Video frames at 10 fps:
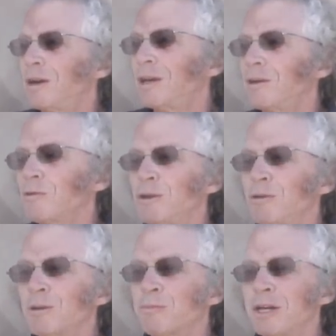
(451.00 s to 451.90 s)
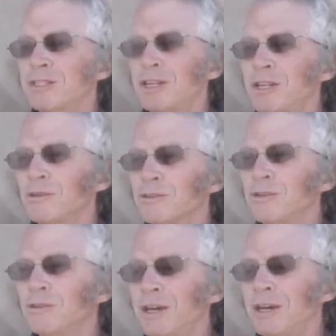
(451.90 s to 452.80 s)
I agree with the price that he'll
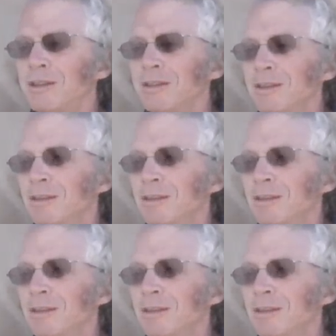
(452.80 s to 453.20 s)
do that.